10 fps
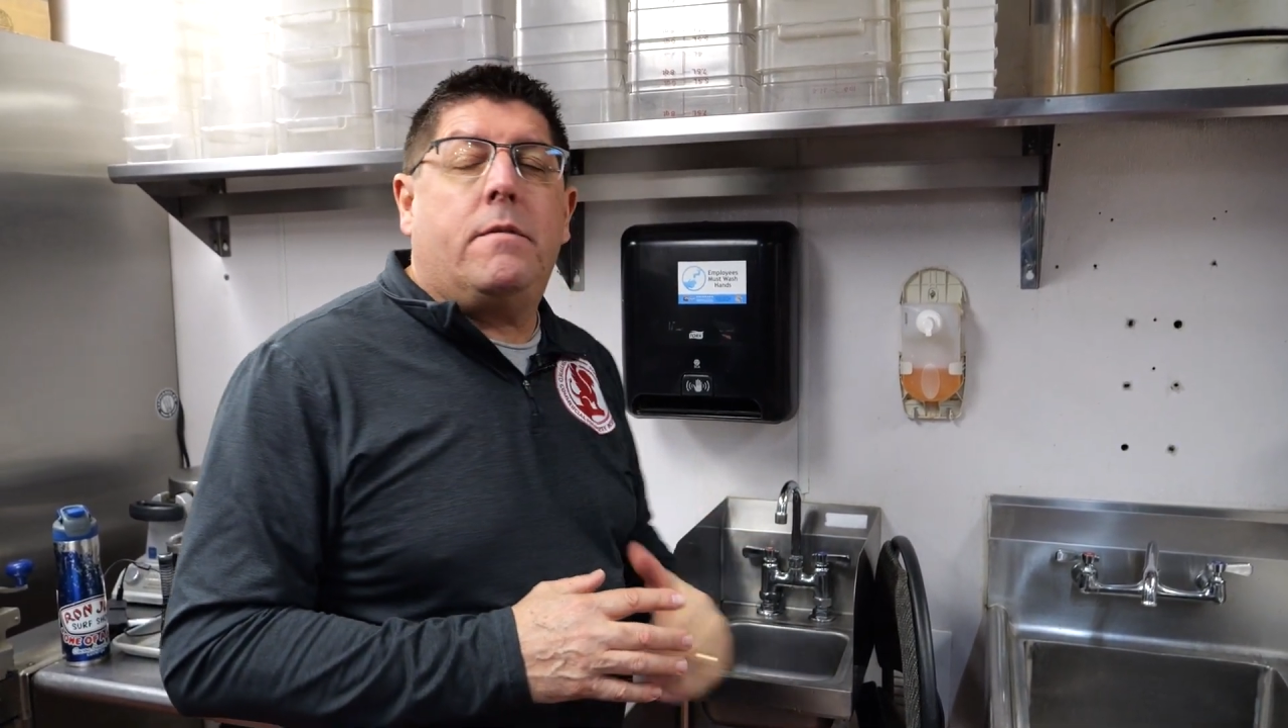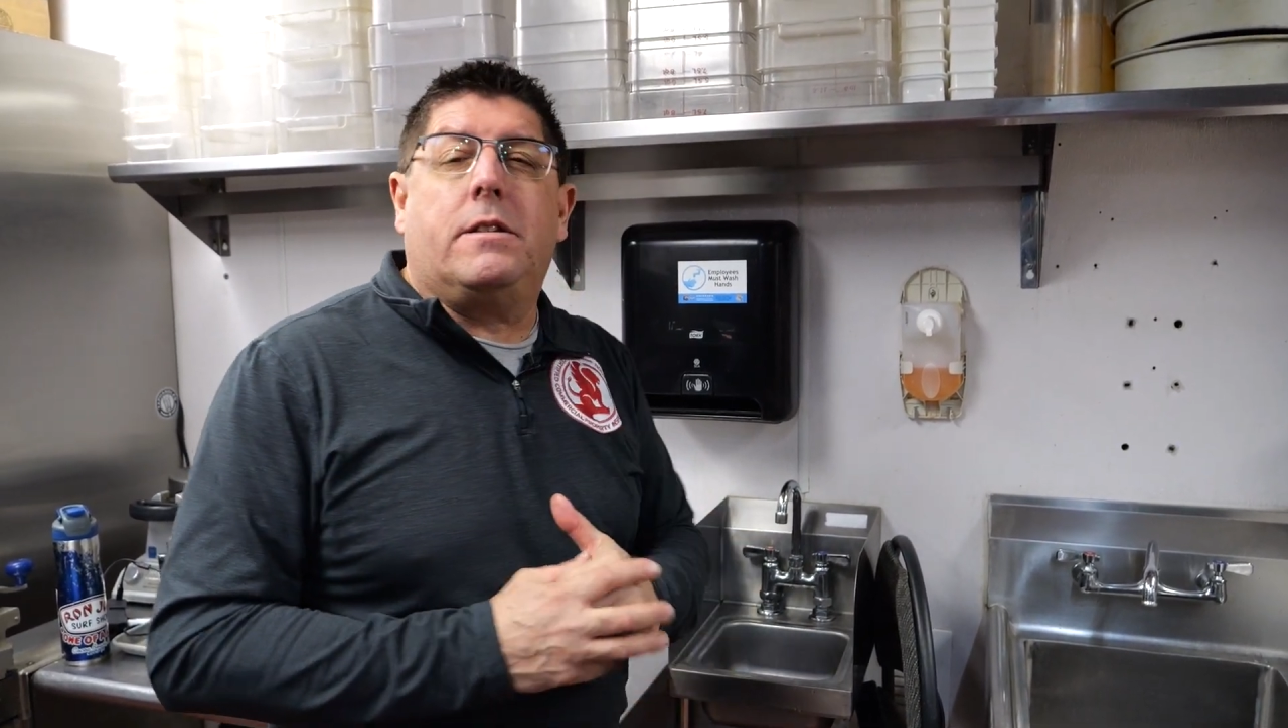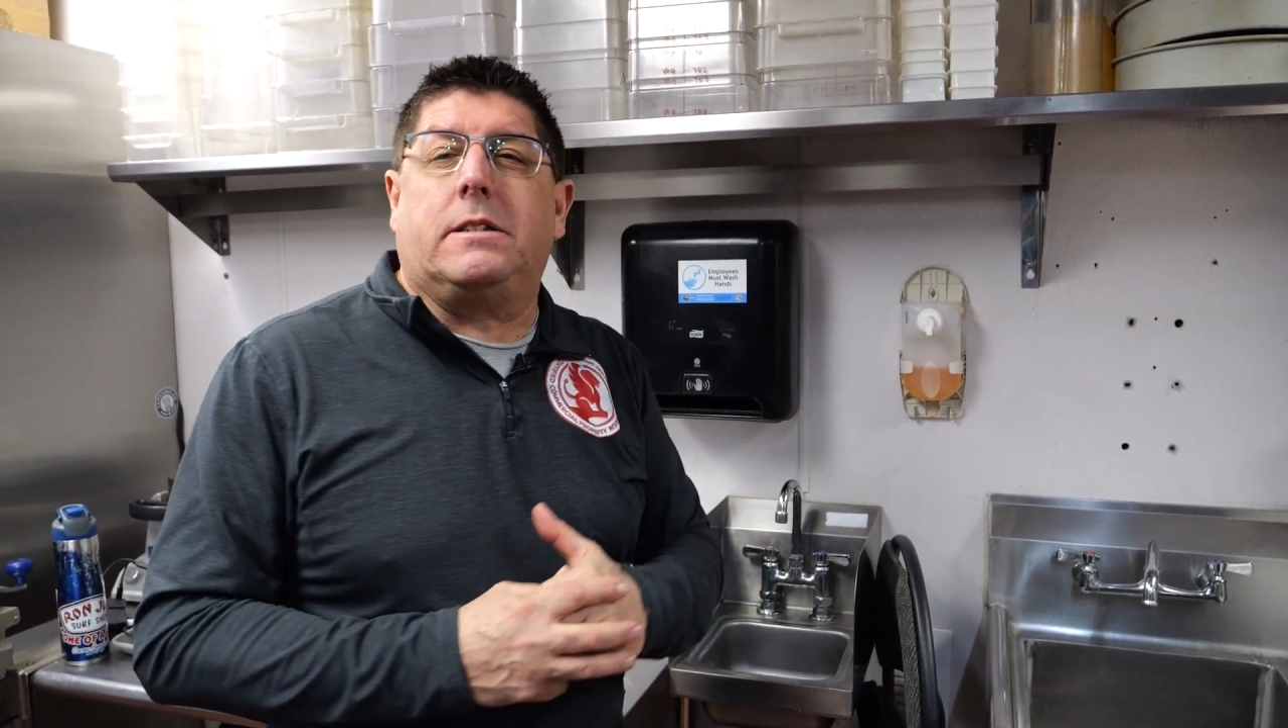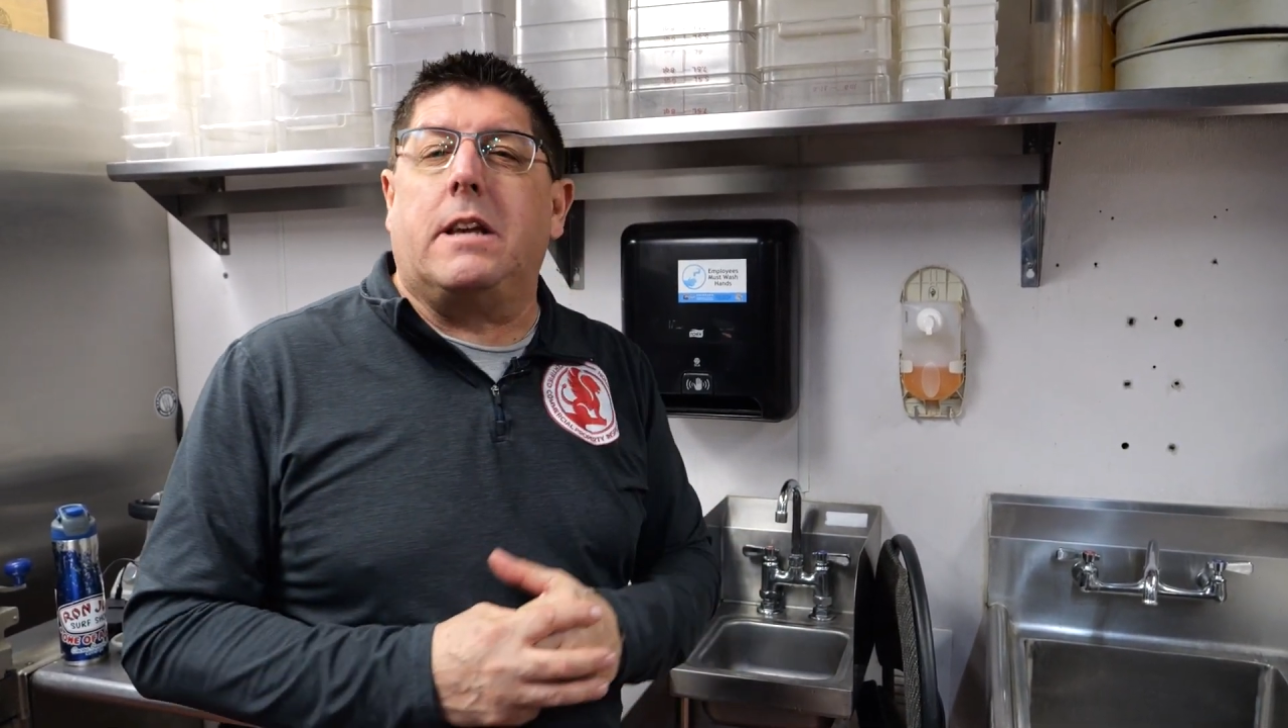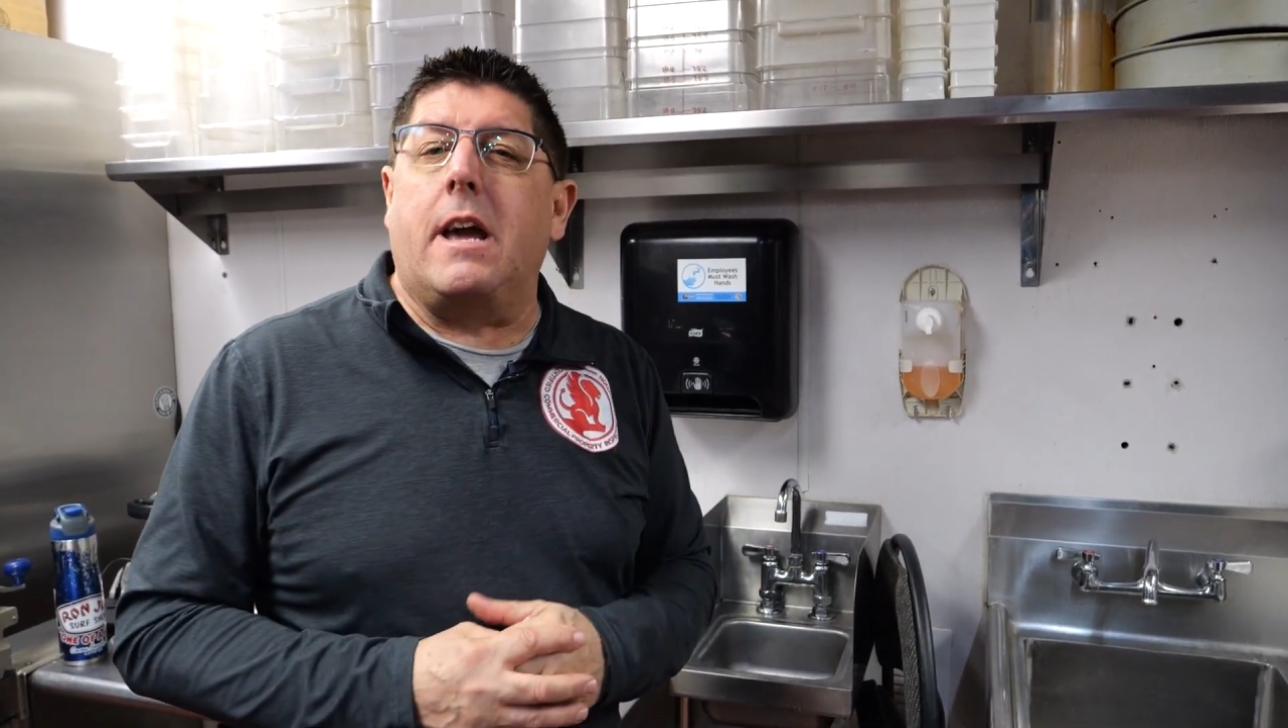
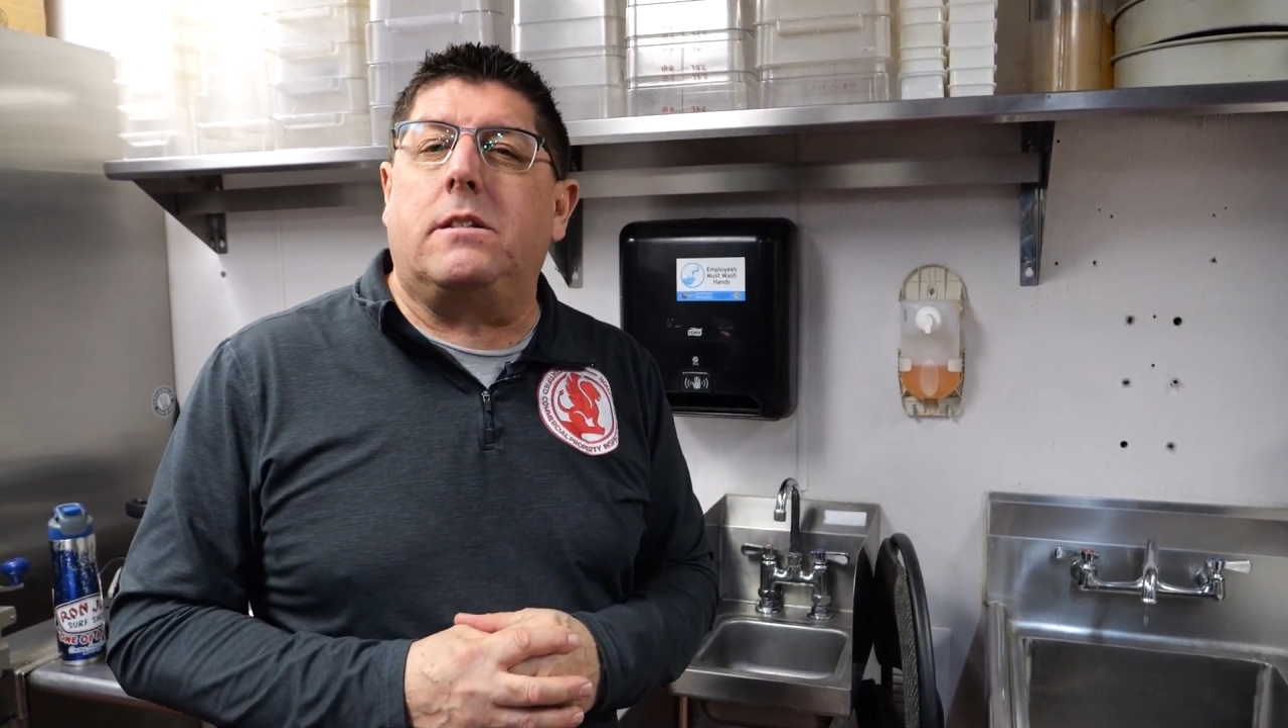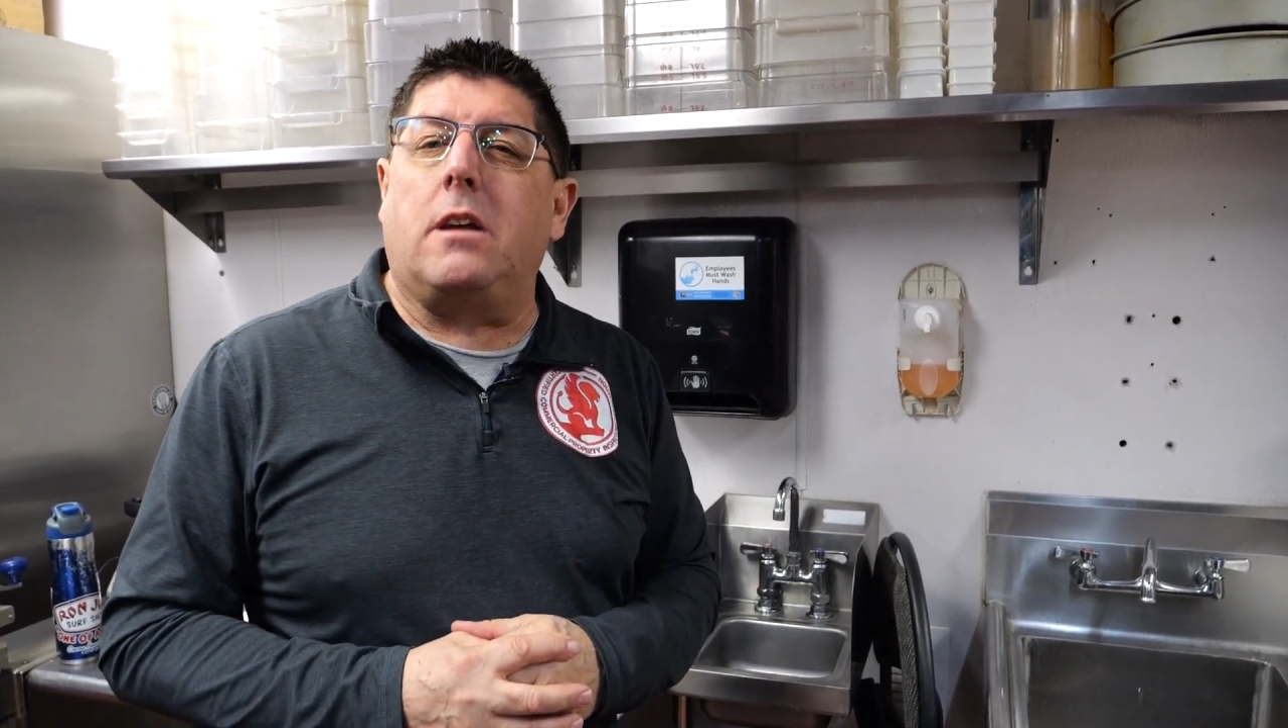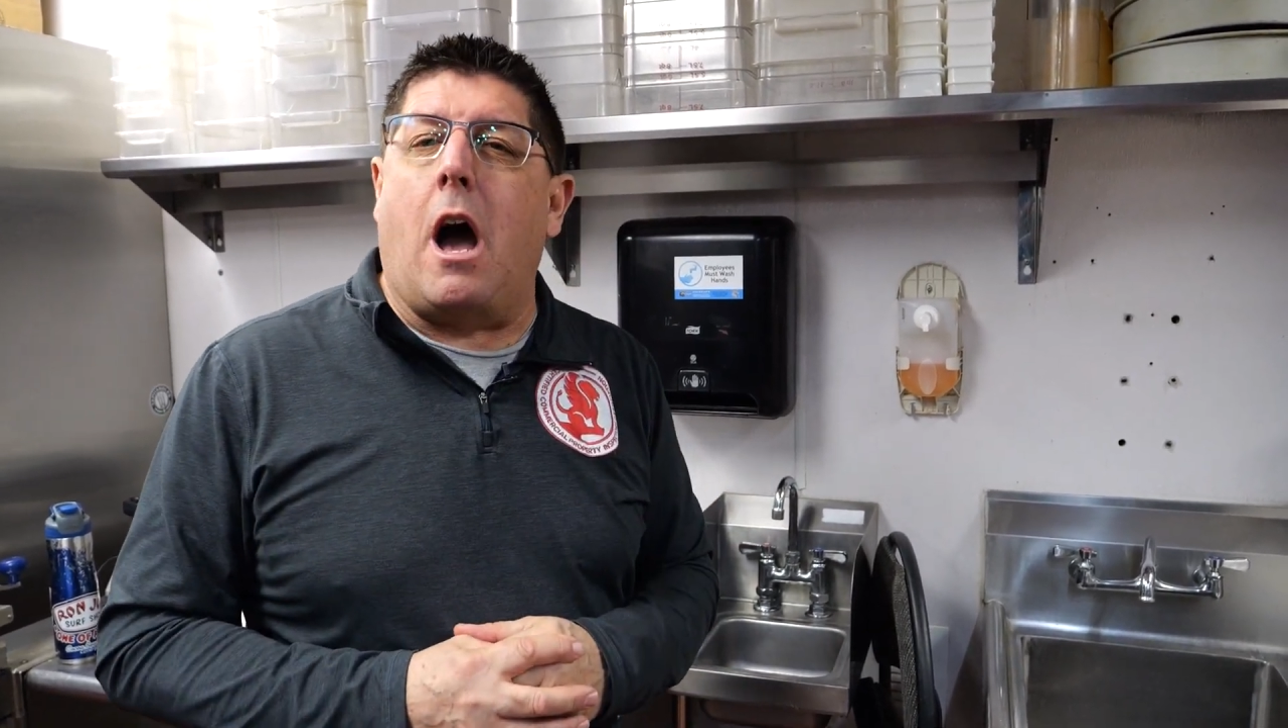the sinks